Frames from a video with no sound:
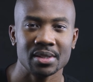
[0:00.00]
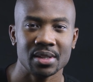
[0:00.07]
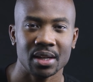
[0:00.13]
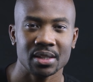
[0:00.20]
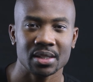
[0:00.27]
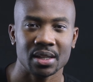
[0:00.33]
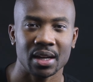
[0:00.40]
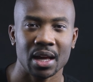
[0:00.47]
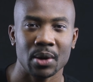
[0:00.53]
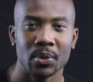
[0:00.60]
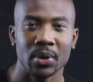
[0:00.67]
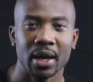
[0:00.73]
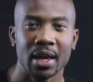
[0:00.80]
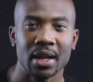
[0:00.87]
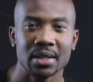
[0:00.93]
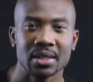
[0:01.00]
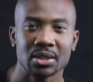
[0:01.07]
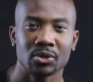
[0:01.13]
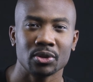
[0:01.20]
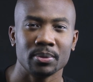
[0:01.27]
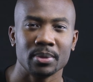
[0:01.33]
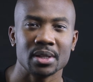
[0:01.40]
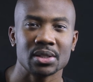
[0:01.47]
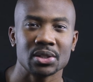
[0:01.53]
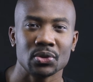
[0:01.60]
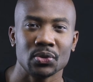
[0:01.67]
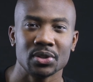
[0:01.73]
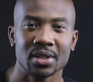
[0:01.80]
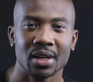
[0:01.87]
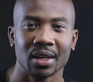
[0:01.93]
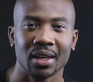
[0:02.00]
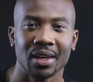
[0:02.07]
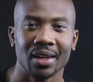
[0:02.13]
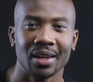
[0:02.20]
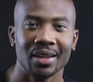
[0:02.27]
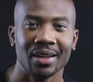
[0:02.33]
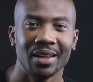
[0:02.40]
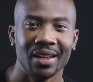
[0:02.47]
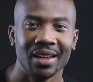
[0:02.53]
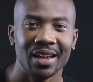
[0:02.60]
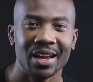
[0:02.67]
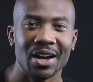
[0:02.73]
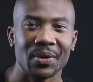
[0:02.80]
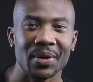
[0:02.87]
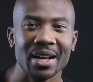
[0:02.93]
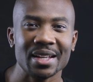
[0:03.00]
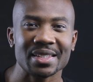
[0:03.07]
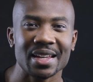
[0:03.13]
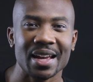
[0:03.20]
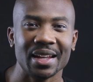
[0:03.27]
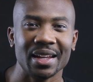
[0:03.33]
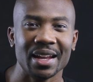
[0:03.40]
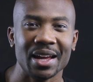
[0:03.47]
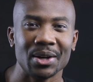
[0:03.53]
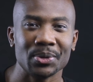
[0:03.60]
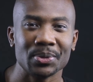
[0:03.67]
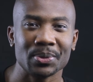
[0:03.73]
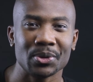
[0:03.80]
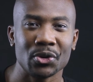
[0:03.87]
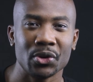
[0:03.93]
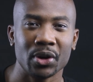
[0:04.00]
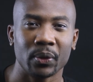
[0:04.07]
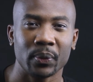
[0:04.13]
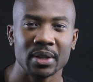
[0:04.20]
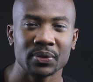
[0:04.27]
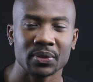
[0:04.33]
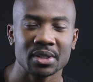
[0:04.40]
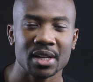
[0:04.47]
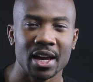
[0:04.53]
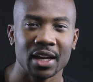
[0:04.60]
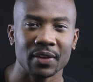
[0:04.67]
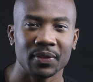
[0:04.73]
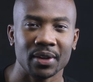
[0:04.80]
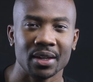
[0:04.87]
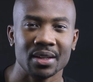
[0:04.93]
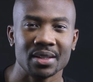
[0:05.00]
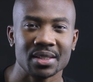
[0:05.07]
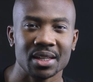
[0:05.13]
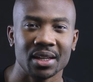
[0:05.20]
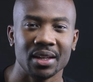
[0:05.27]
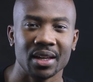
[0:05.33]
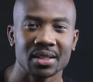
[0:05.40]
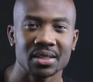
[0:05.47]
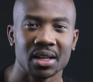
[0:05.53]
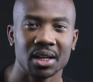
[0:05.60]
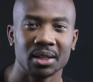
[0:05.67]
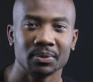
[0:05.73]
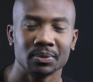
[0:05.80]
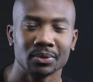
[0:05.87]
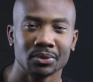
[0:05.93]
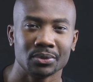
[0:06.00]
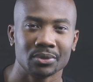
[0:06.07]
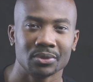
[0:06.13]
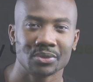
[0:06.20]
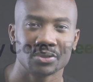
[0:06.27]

section and I will answer them as soon as I can. All right, signing out. Boy Reese Photography. See you next time.